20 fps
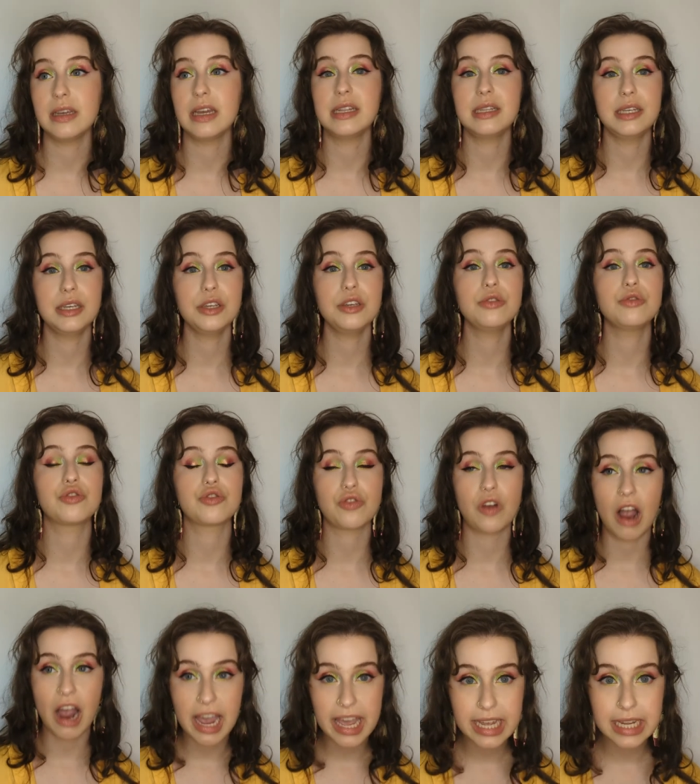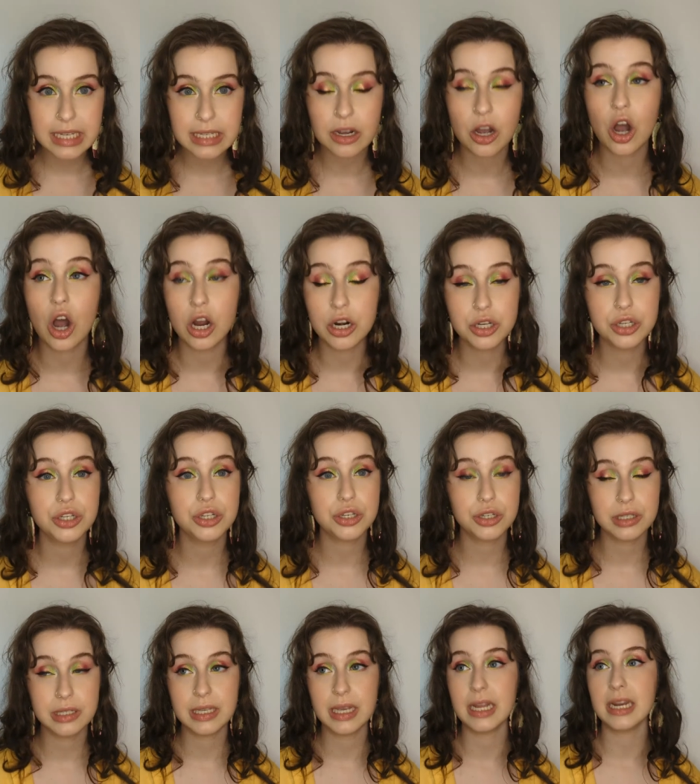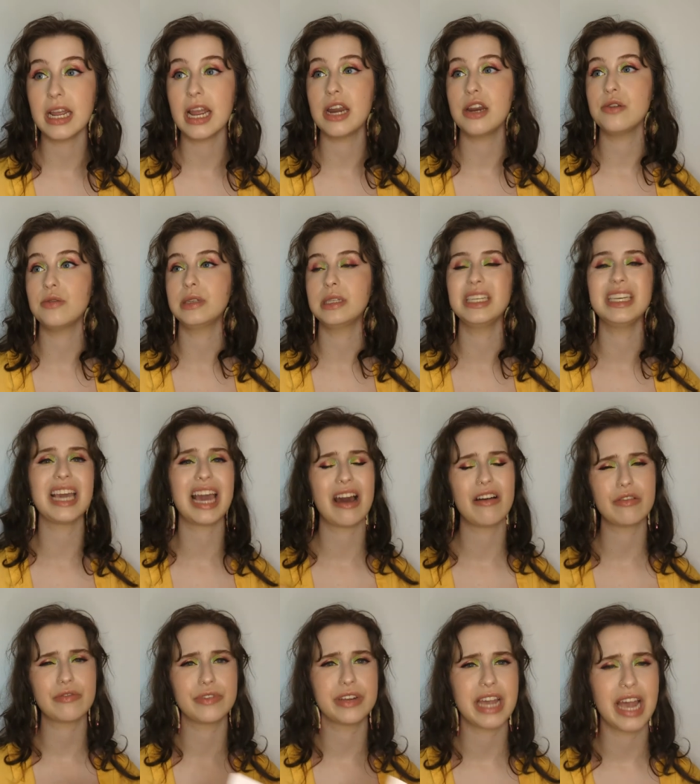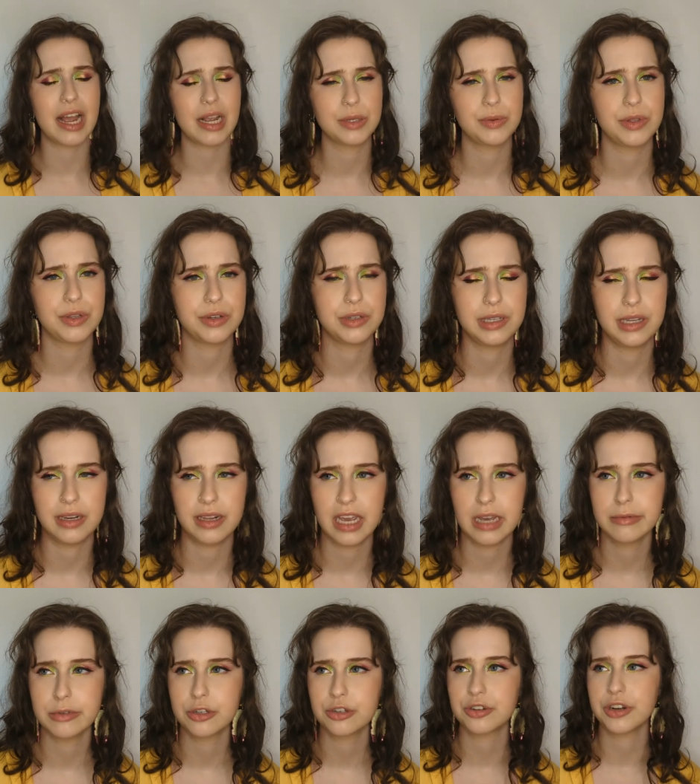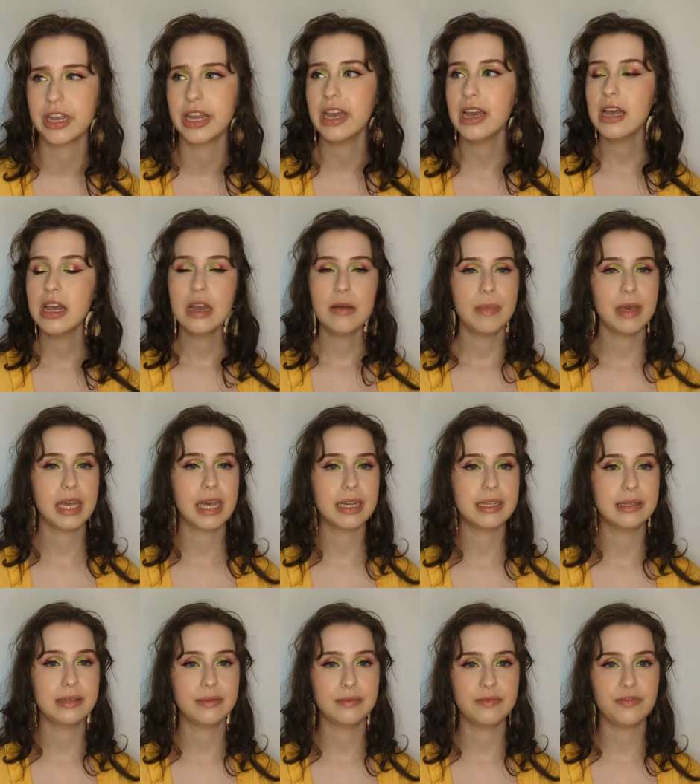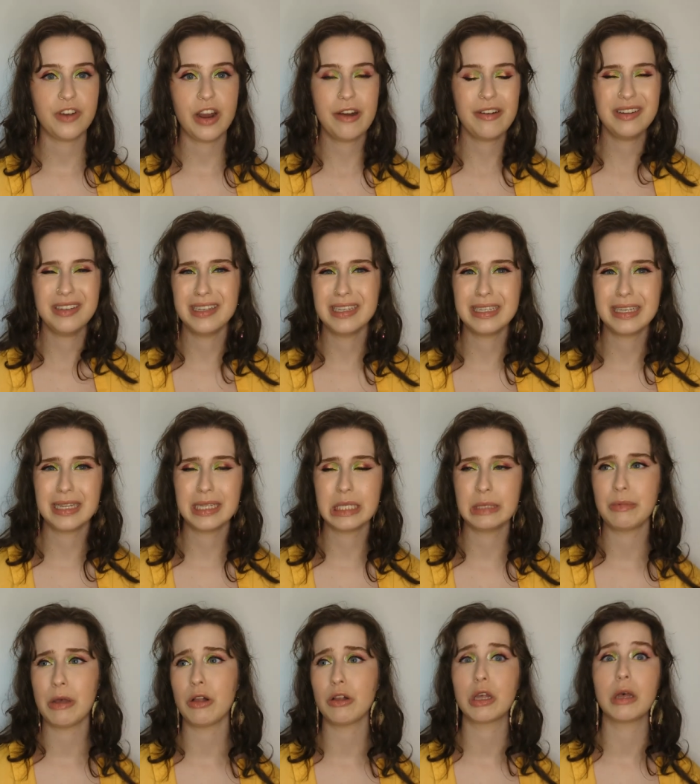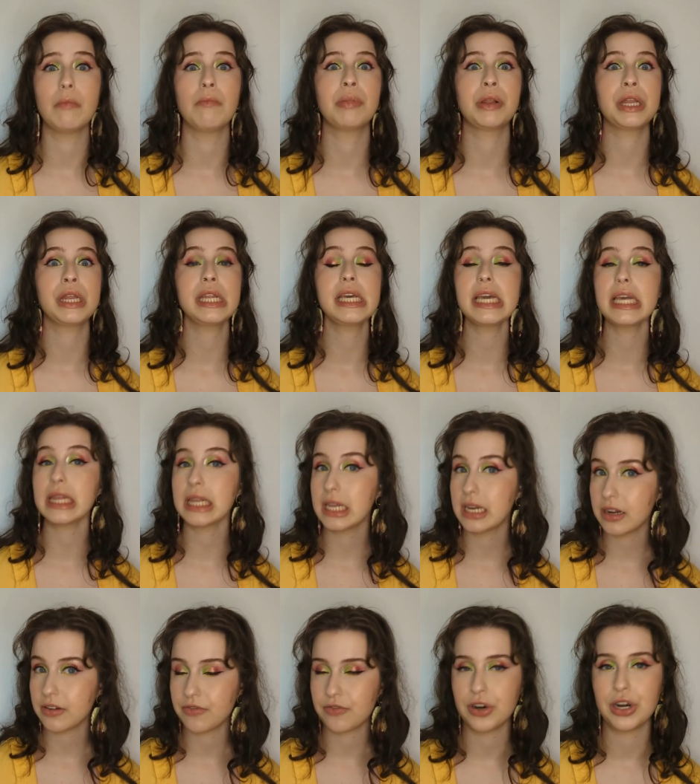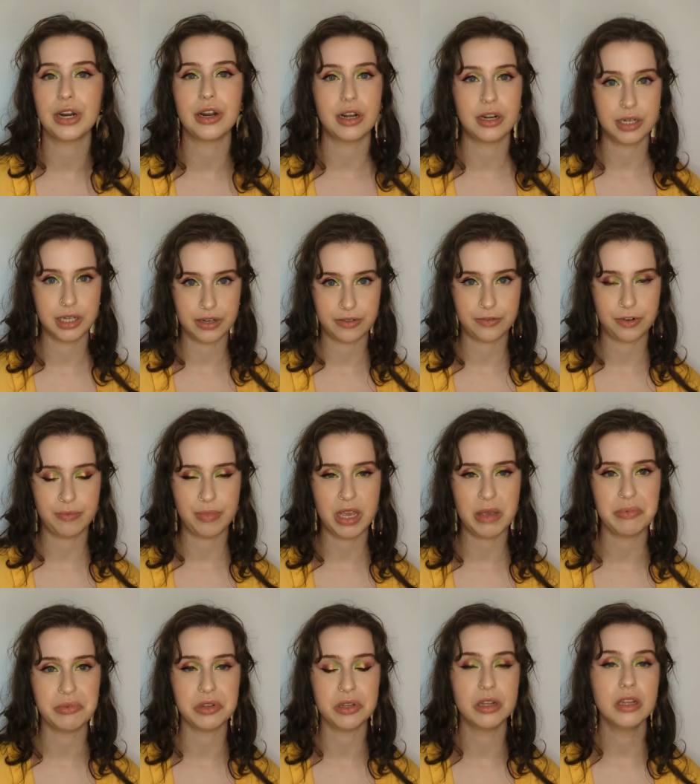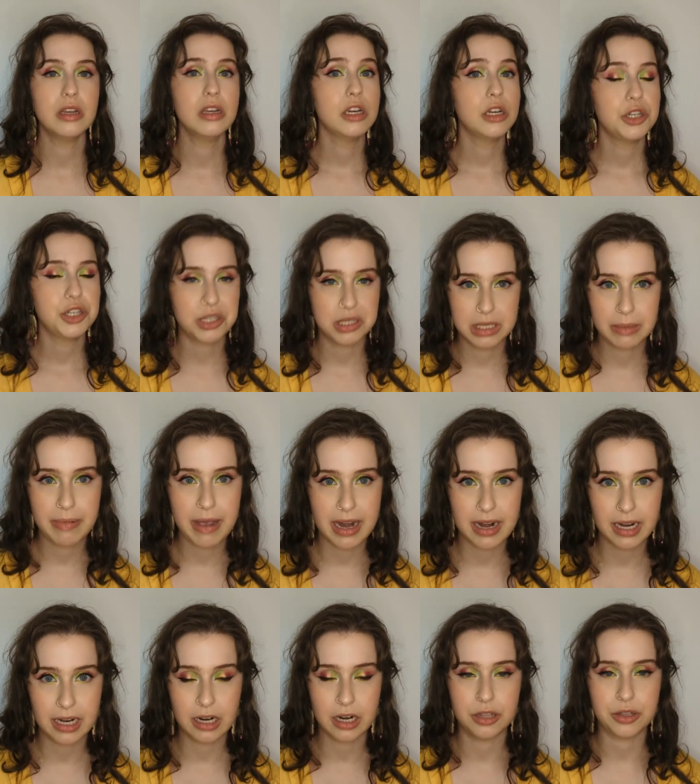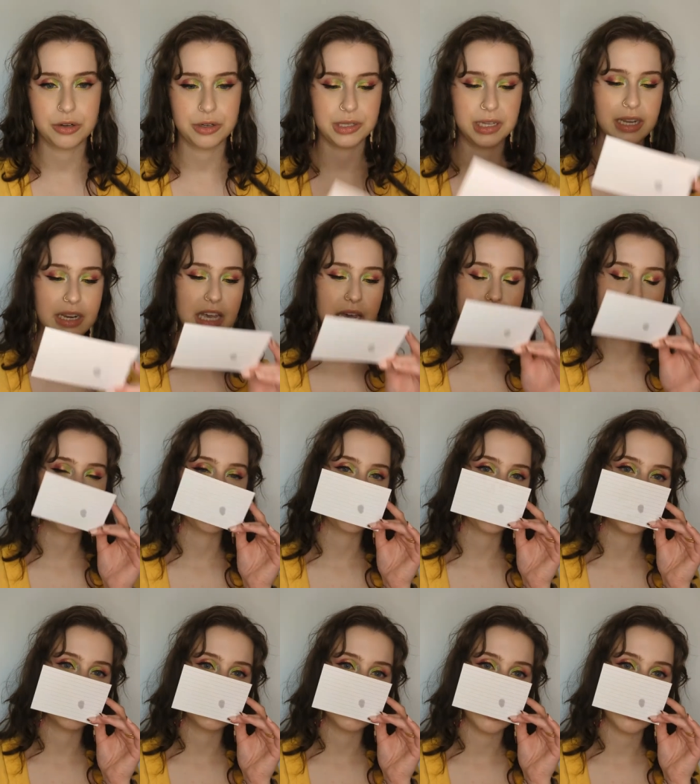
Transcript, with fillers: until you try it onto your skin and you see how it reacts with your skin chemistry, because fragrances can smell completely different on different people, just depending on their skin chemistry.